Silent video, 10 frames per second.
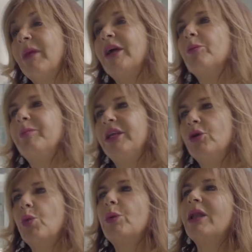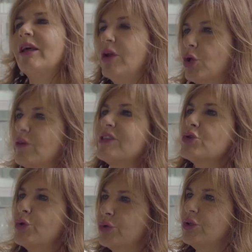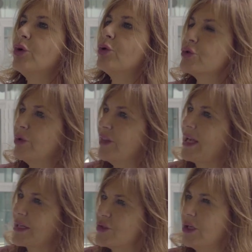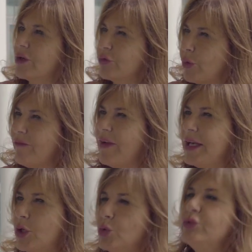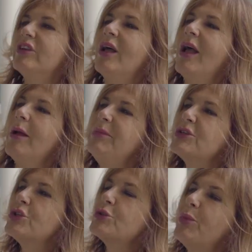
in my opinion, we will have a lot of uncertainty also in the next year. So a very good business